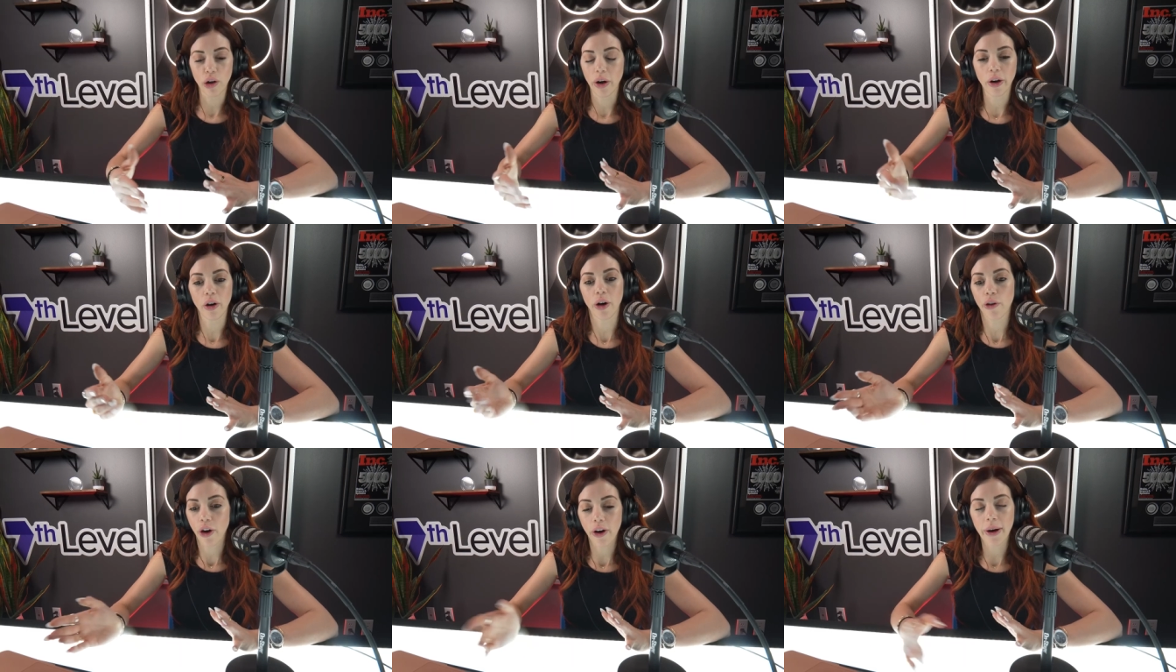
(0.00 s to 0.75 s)
growing,
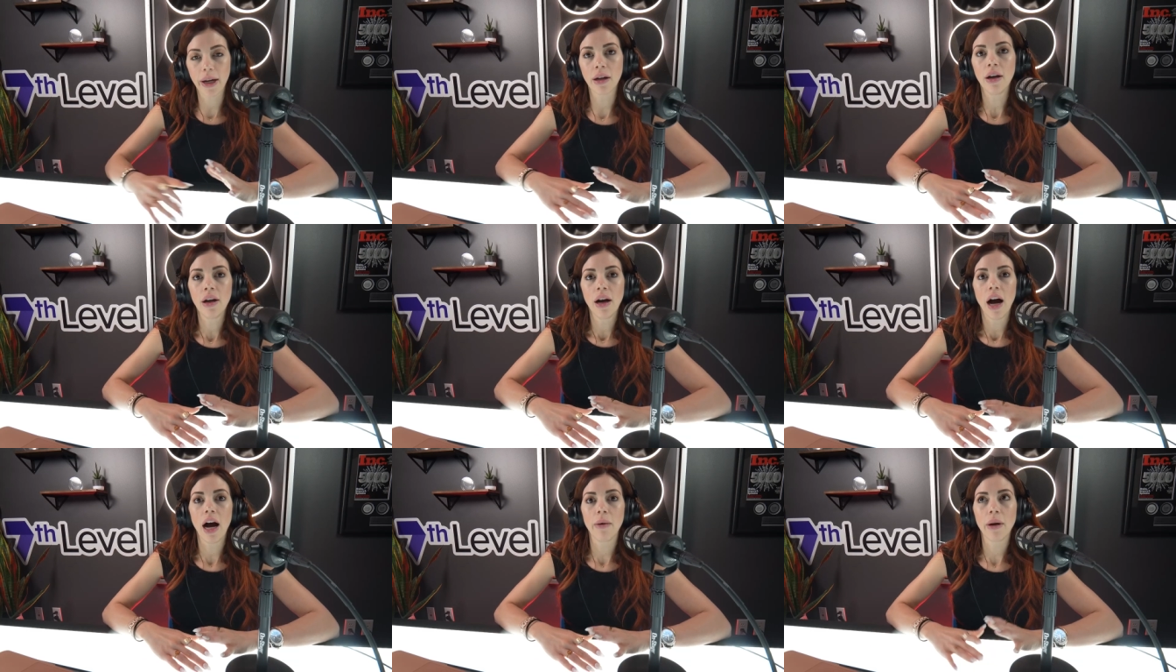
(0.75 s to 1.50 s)
growing, growing.
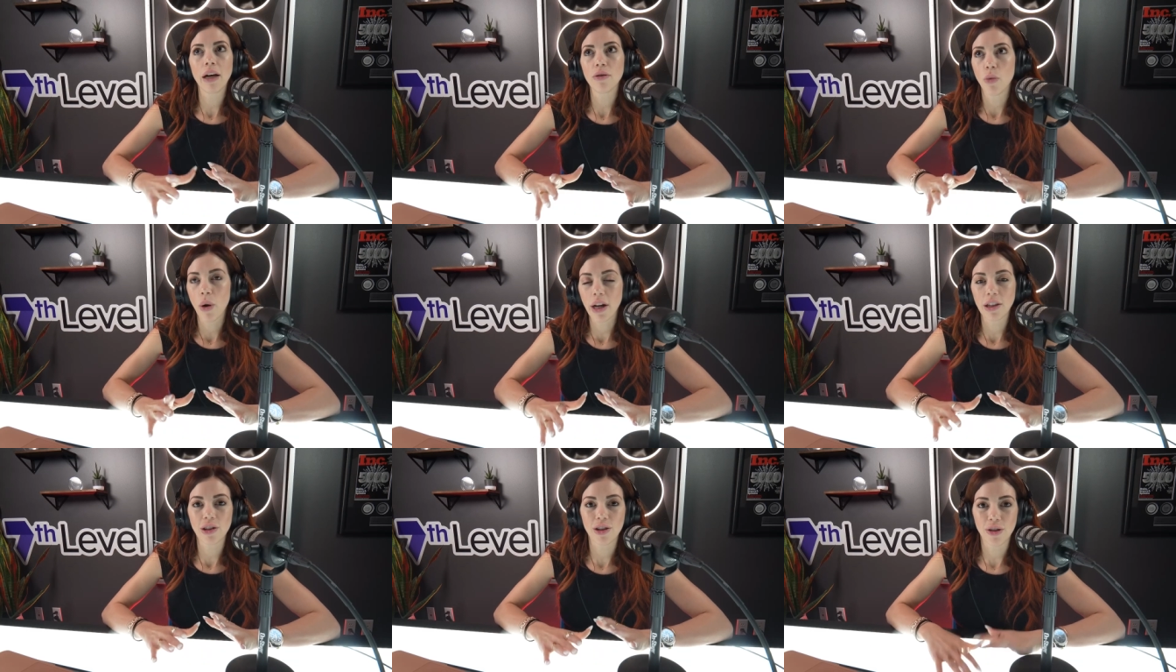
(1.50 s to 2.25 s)
I'm not
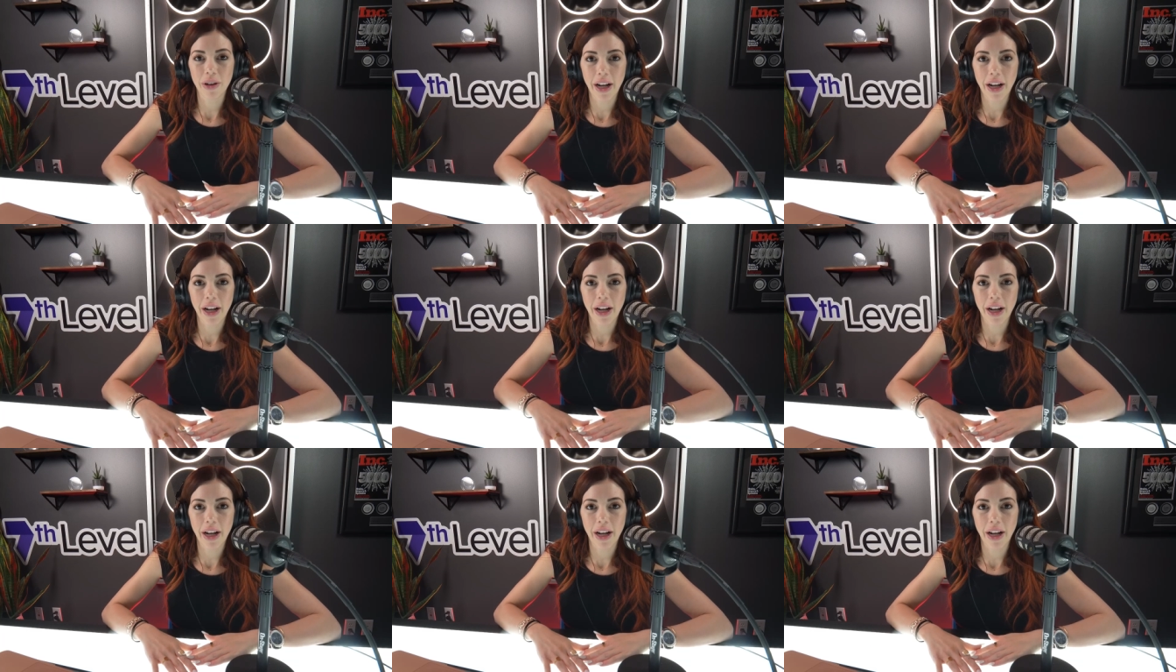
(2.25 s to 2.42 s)
wanting to slow